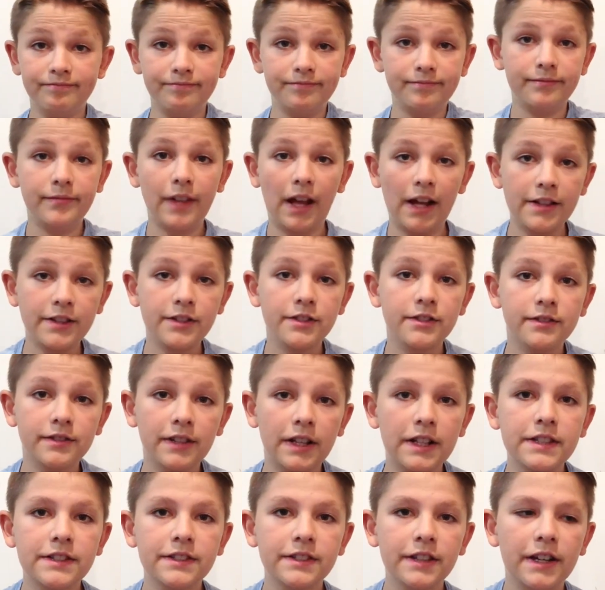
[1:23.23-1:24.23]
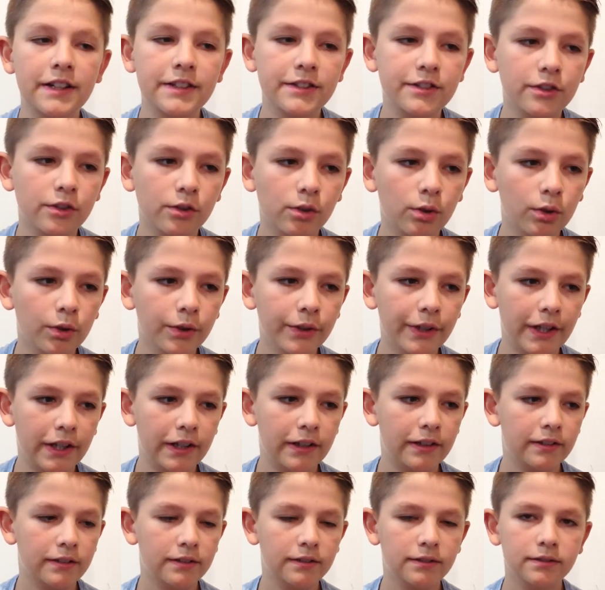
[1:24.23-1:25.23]
That's your whole
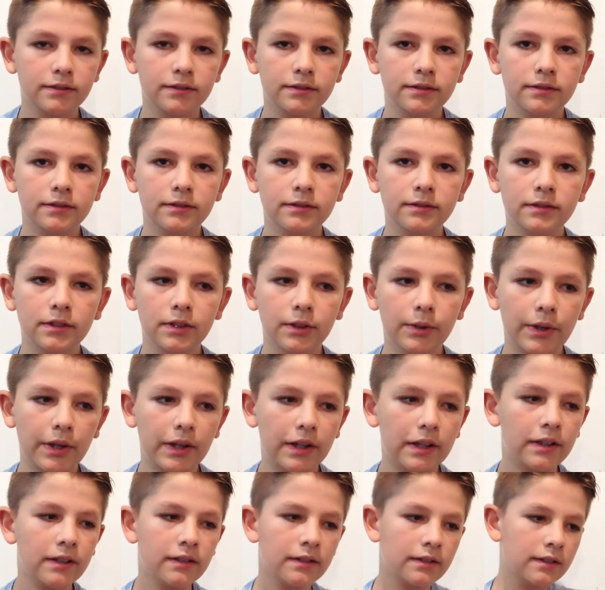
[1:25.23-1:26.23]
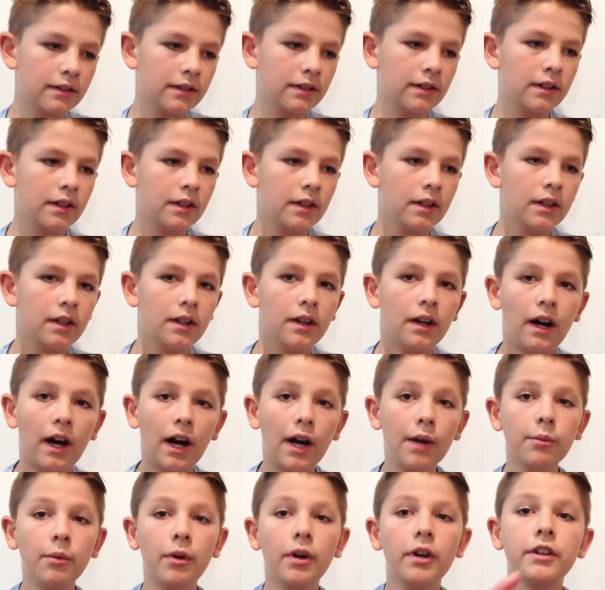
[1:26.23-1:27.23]
day, okay?
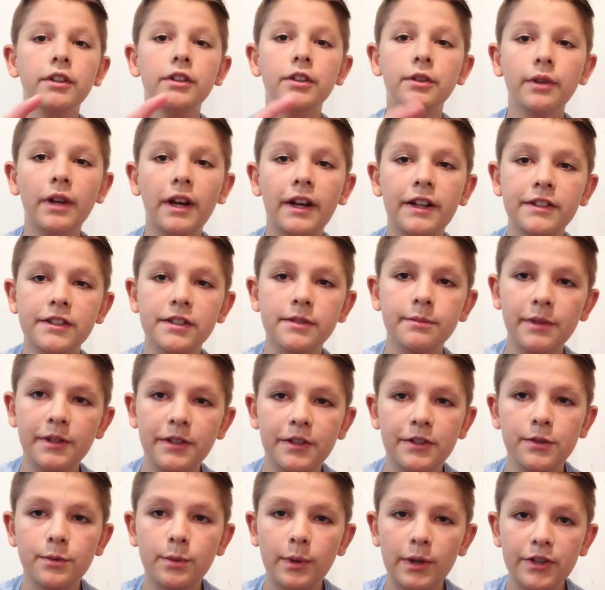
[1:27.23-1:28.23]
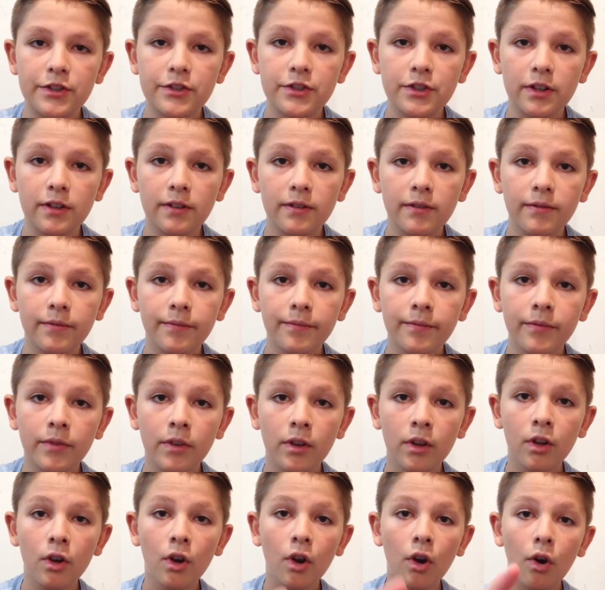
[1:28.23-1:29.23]
I want you to answer me this question.
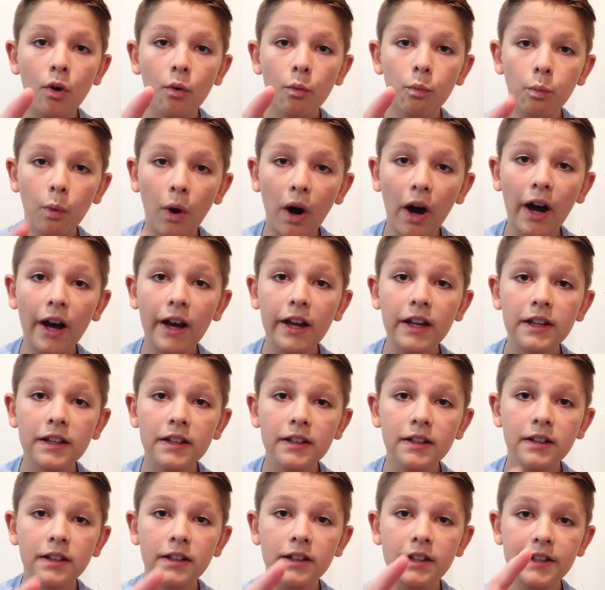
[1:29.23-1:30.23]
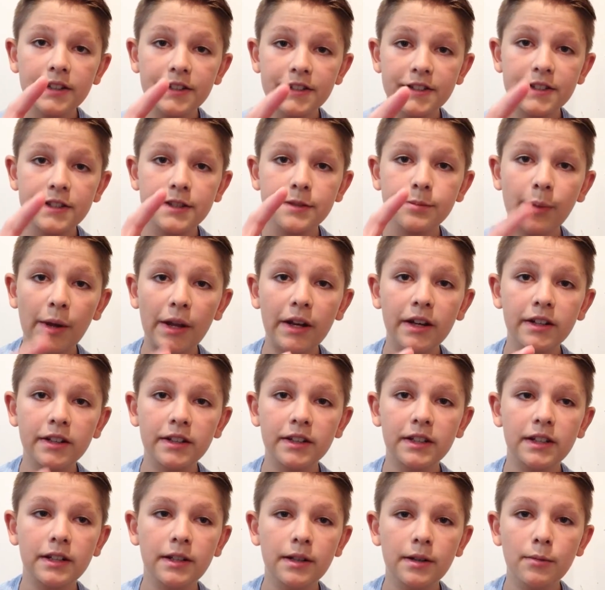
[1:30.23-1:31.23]
Why is
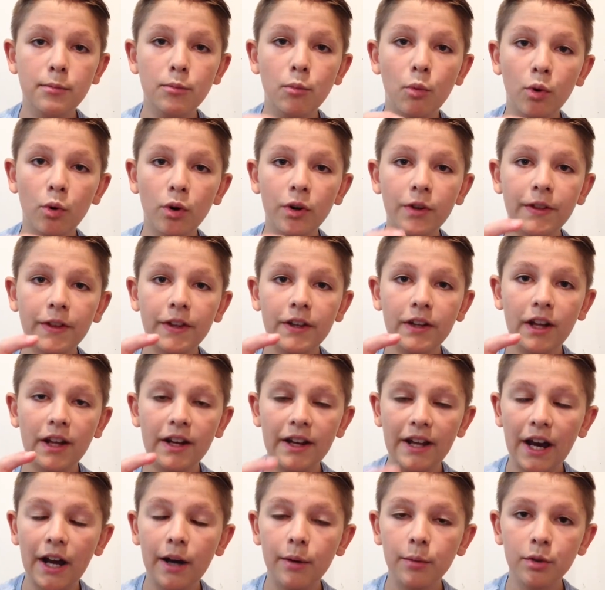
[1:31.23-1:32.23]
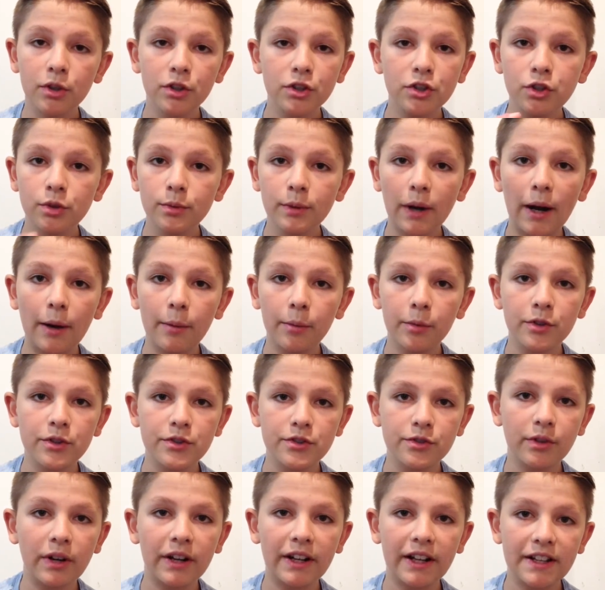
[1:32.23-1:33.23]
spending more than an hour, 2
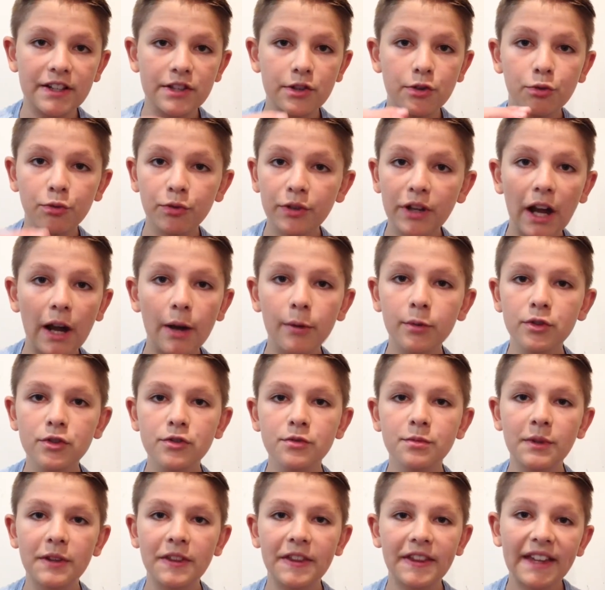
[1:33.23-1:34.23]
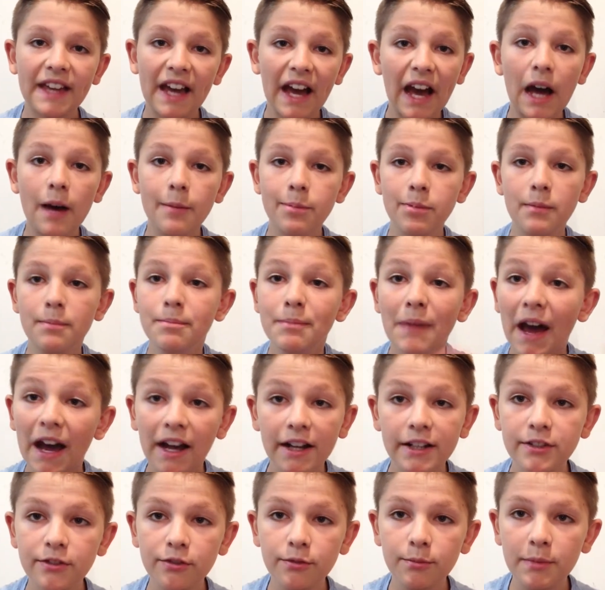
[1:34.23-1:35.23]
hours, or I guess 3 hours would be the cap
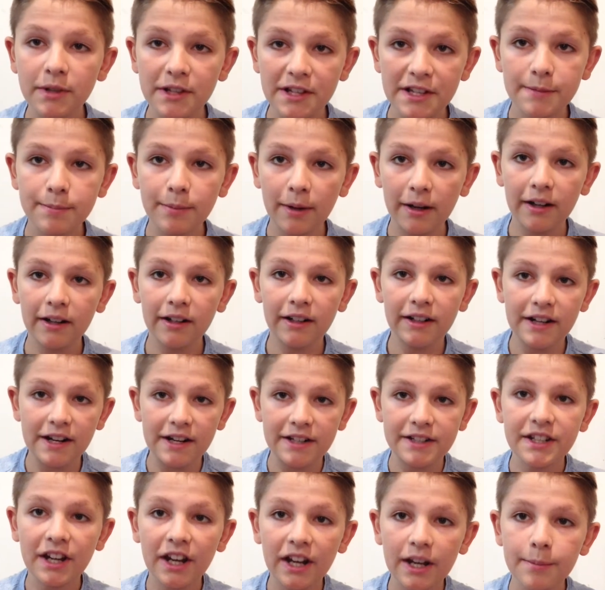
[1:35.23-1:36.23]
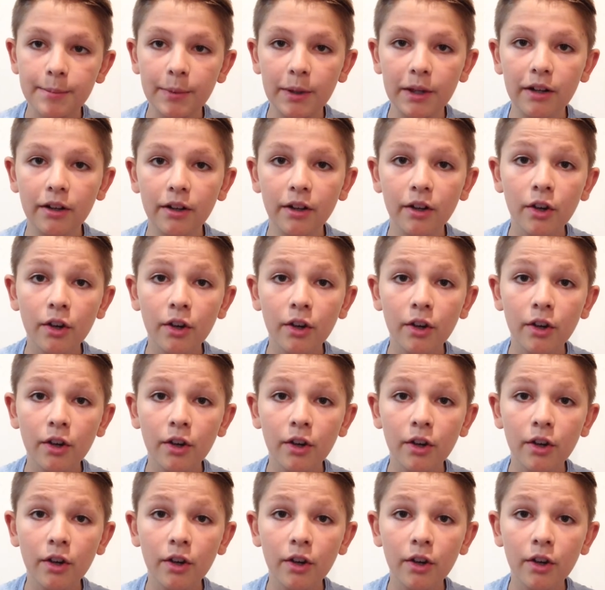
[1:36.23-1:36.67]
max for me spending a day typing?